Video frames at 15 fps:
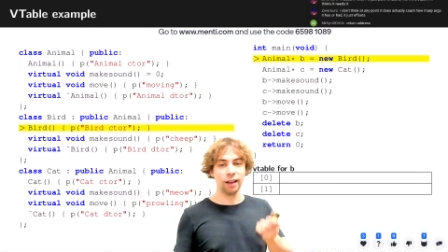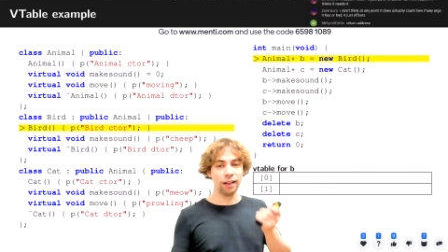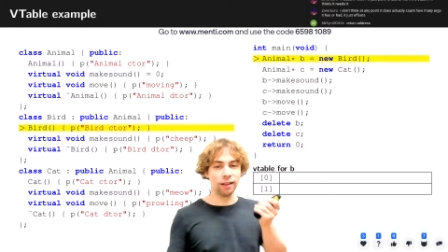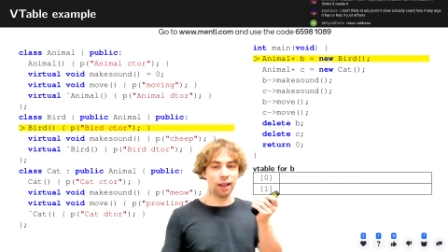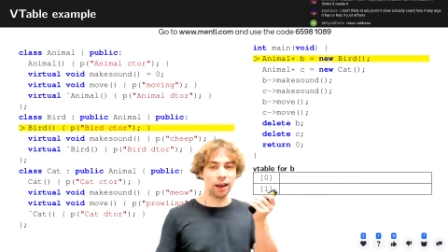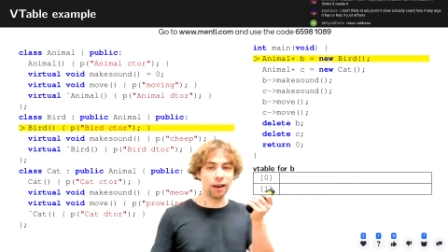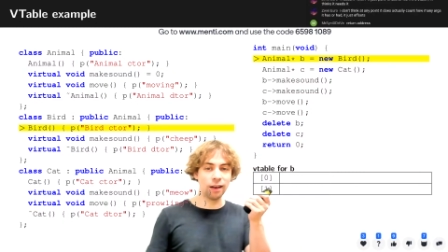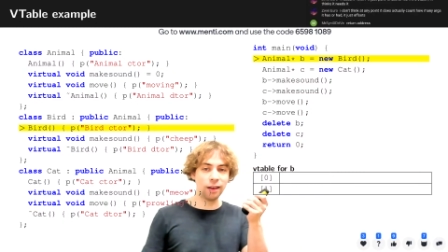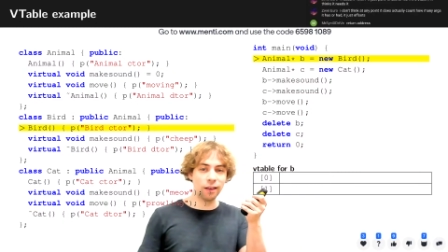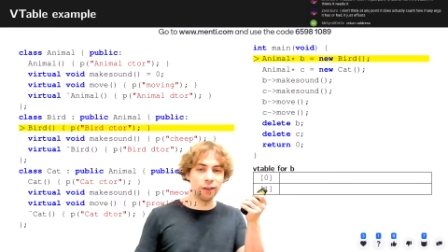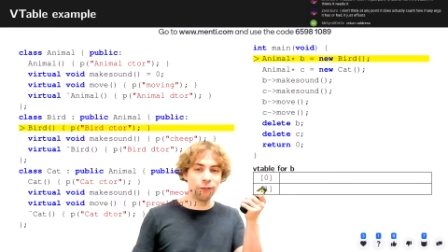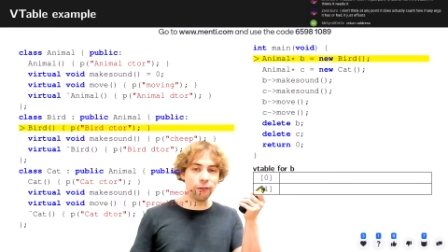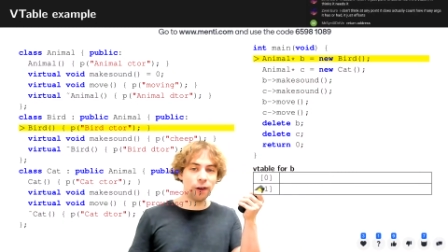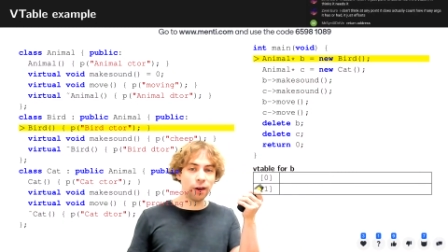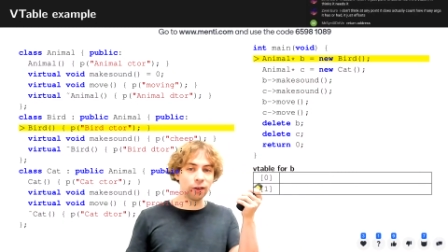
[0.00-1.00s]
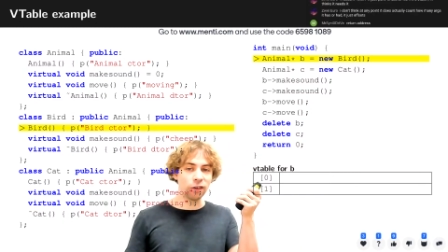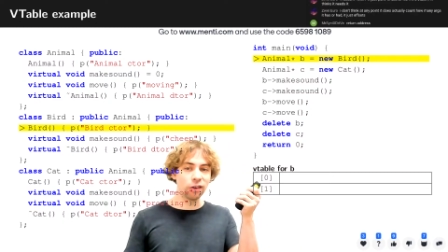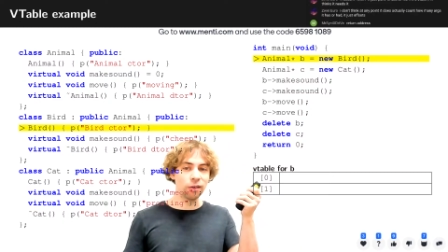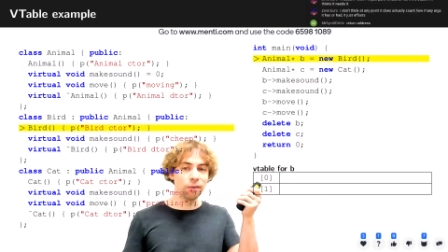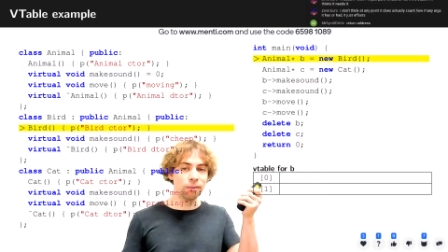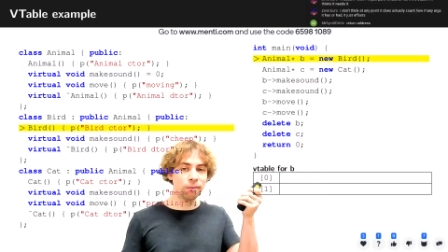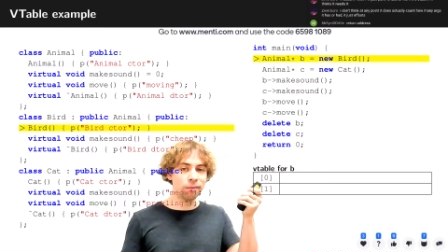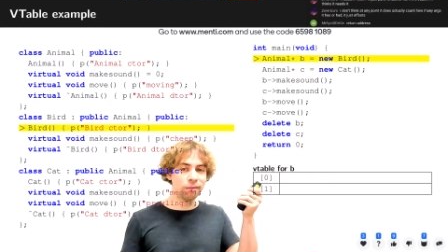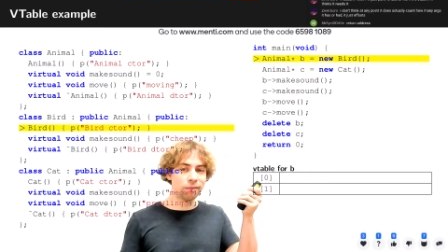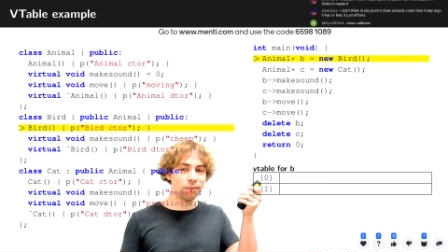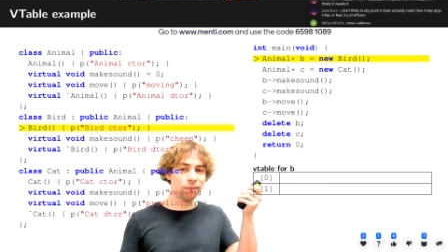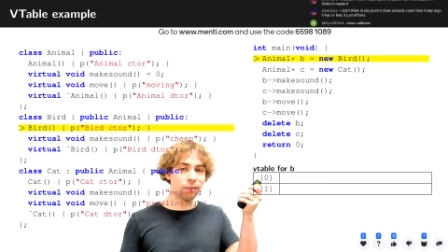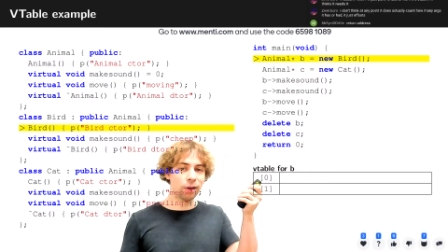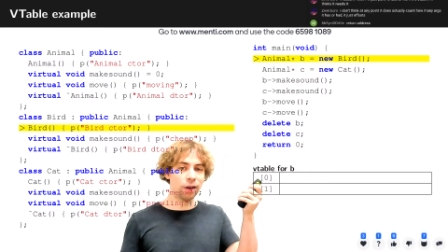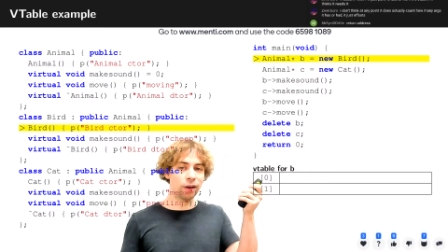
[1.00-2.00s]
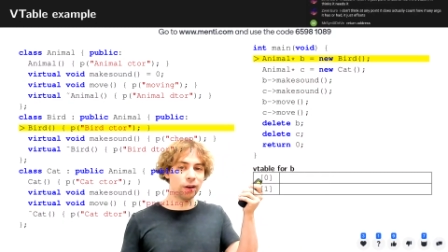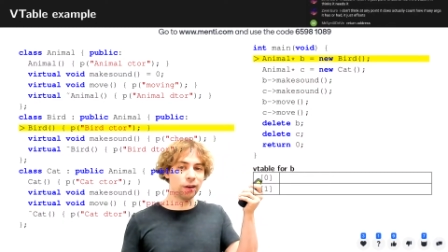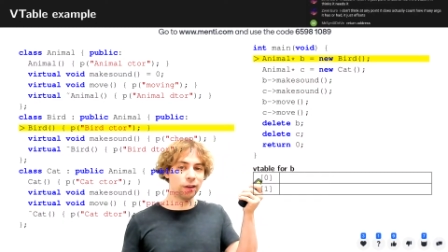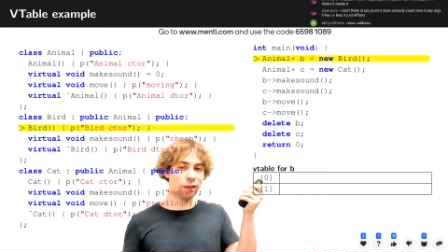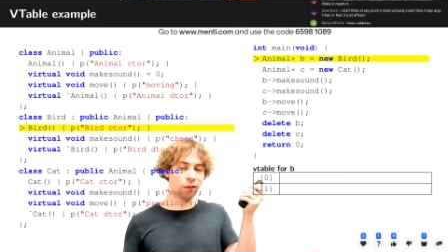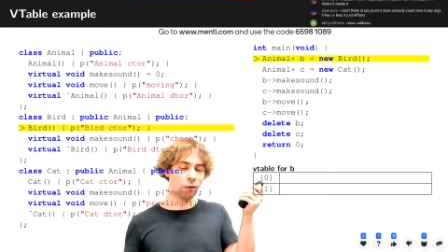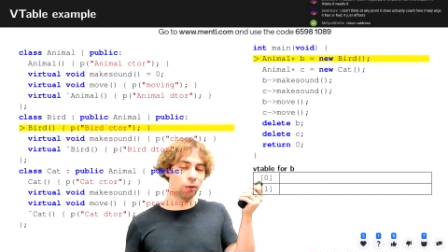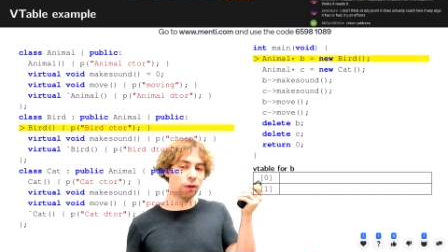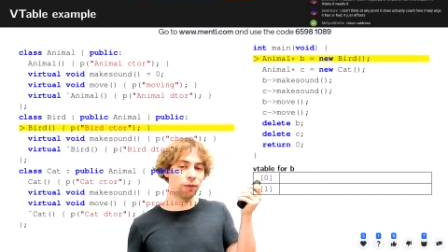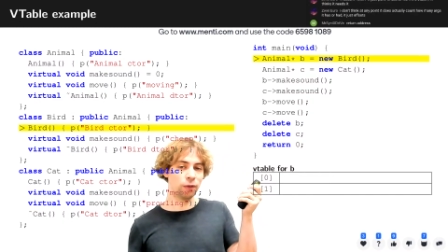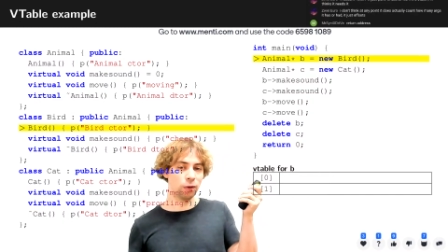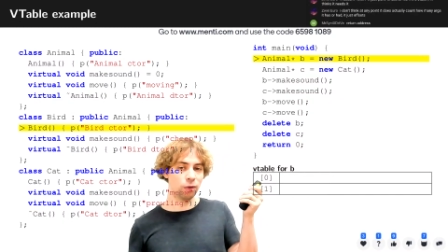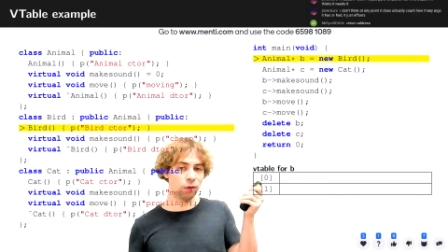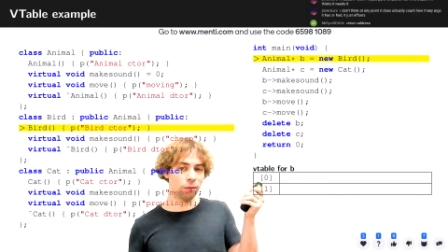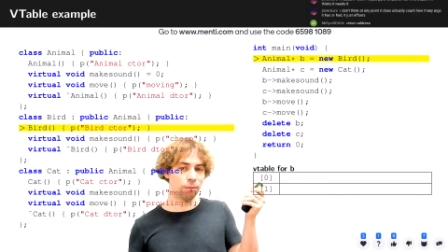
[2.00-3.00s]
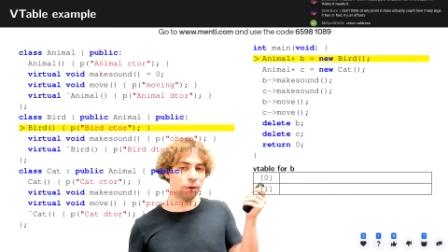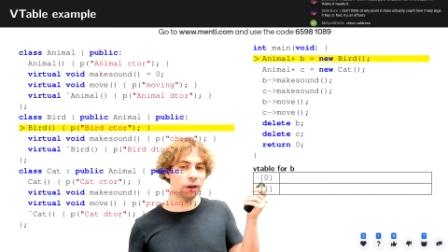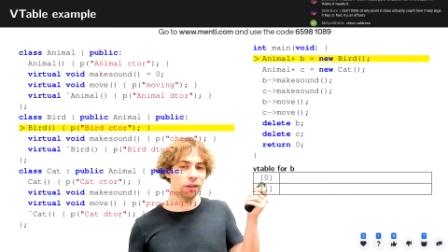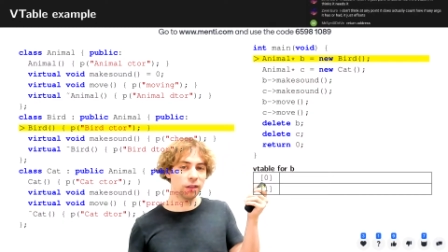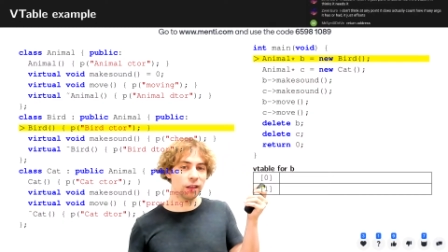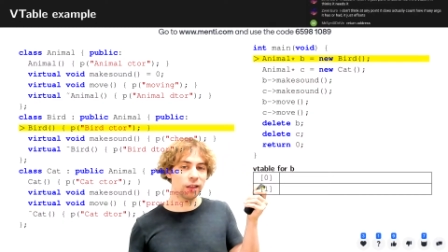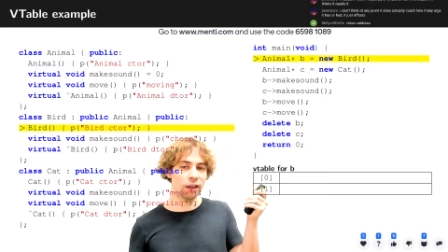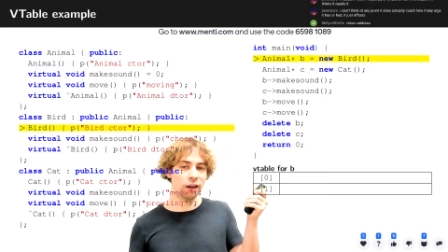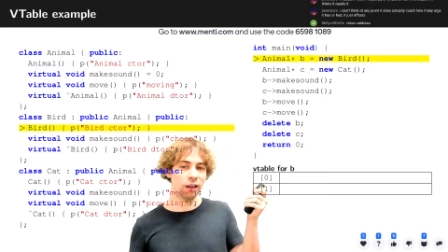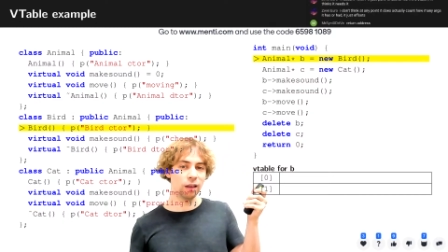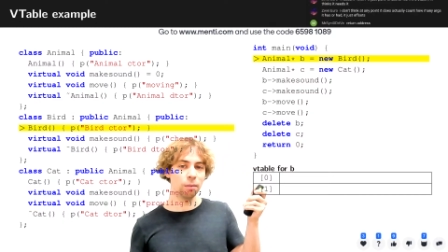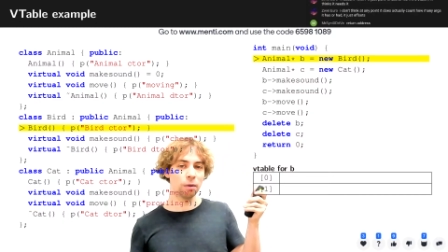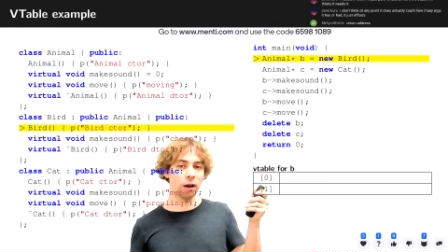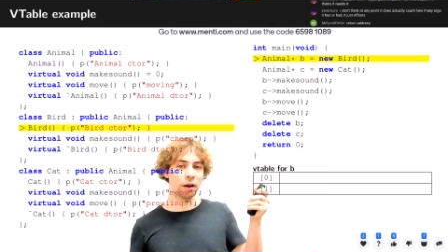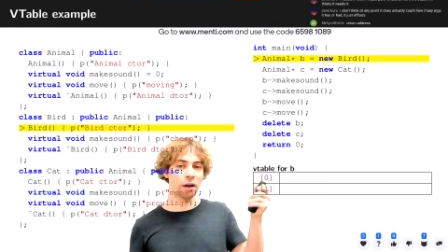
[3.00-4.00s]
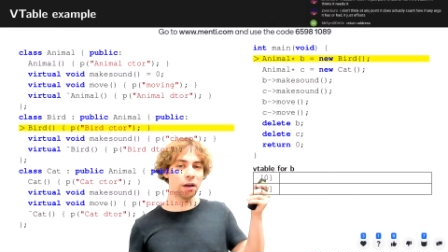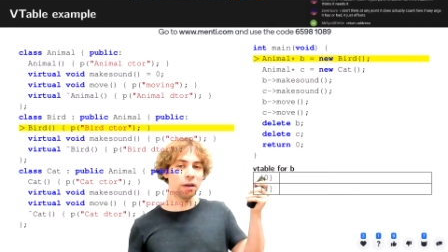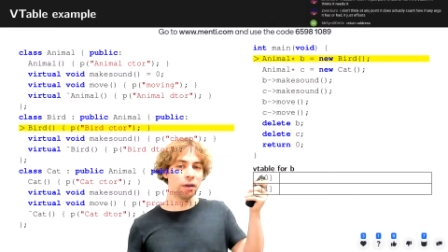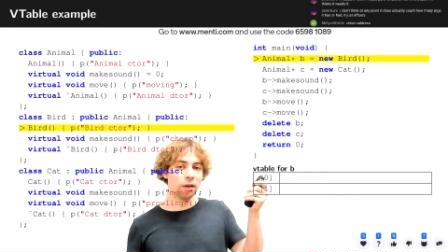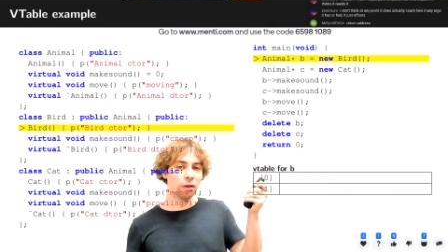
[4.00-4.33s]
then the function, so if you print this in a debugger,